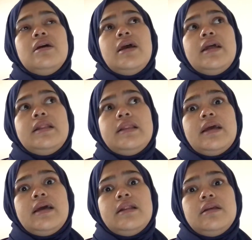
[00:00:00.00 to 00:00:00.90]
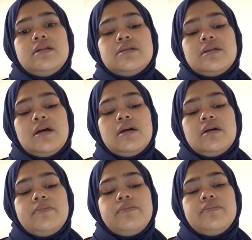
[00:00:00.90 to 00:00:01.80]
and then it's
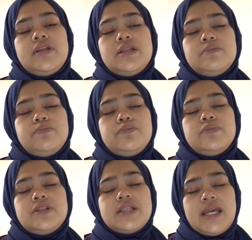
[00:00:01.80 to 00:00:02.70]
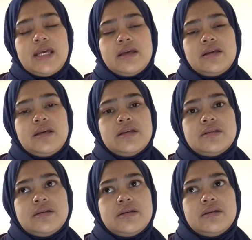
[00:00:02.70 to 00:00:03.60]
this scale
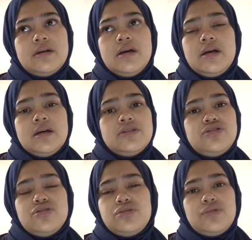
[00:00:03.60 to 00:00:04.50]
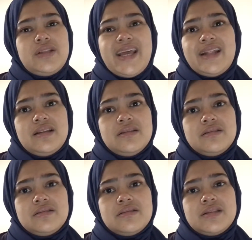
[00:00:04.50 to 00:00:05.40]
is a 0 to
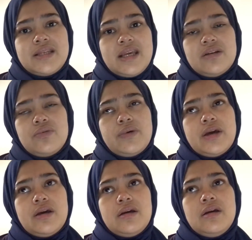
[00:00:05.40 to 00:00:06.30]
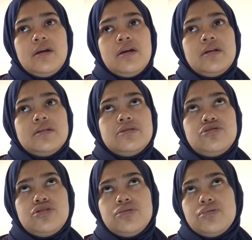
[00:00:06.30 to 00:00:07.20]
10 scale, where
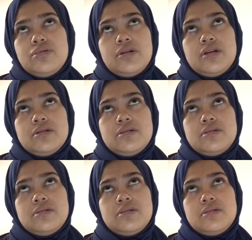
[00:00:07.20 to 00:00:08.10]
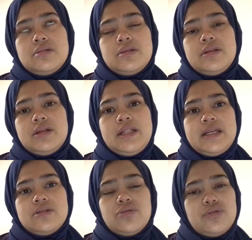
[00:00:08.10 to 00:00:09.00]
0 is the
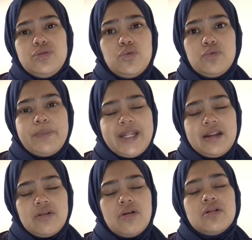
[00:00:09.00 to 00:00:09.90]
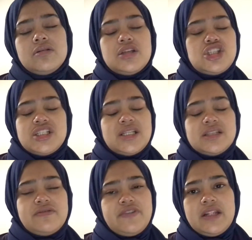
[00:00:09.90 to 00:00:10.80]
least or no pain at all, that she
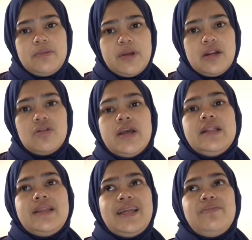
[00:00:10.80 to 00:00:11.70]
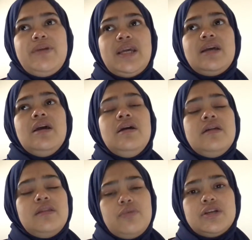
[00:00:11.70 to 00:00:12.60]
doesn't feel any pain and 10 being
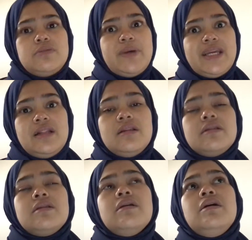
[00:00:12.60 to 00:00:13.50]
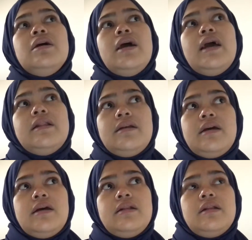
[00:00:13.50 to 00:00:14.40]
the worst pain. And
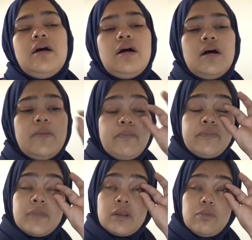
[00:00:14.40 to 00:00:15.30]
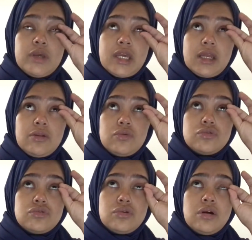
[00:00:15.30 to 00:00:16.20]
then we can
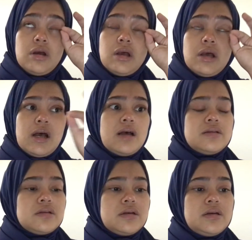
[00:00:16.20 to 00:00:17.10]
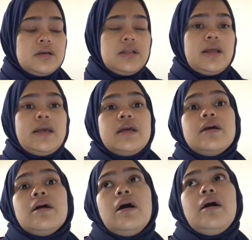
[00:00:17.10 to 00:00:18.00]
also ask her, like,